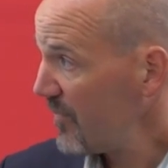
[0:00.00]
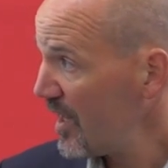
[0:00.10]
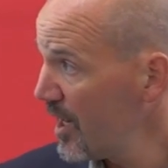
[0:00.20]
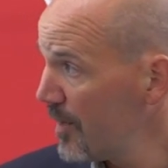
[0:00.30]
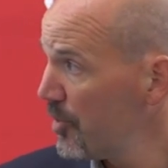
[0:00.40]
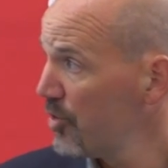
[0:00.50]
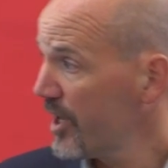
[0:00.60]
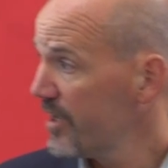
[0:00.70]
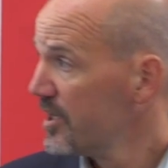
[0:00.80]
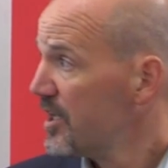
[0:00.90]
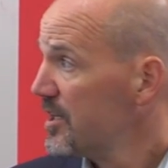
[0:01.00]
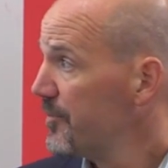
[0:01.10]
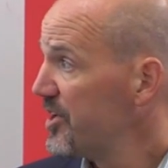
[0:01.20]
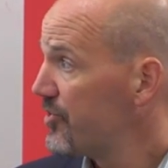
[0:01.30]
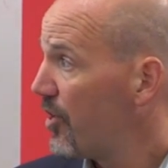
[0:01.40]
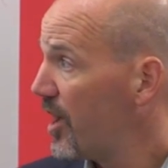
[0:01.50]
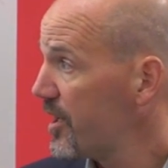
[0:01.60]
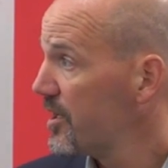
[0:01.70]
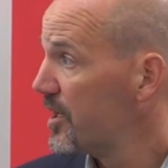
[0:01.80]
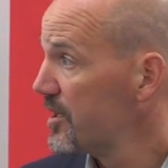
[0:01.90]
Um, okay, let me
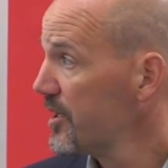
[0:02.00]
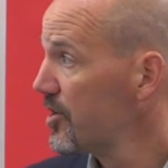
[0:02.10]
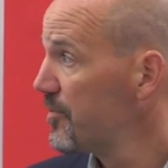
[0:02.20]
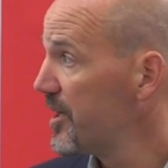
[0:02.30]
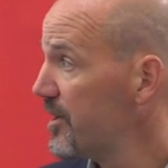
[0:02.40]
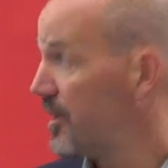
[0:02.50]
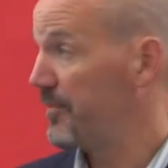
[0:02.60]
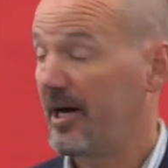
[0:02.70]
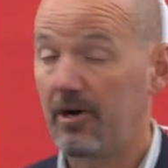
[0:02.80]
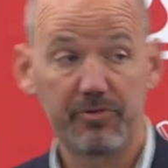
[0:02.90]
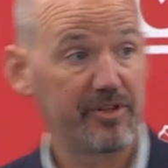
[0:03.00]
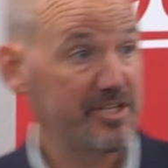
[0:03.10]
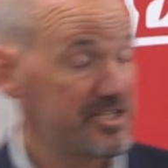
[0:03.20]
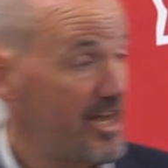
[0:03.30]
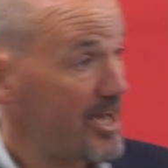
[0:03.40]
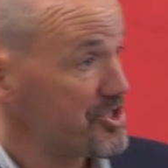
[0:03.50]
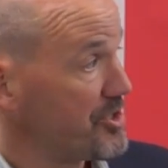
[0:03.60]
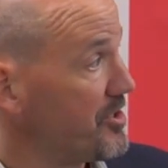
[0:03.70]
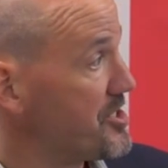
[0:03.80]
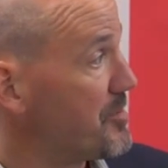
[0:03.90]
talk a little bit about this
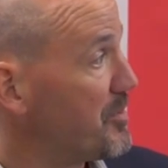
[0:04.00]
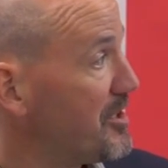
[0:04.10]
nationalism.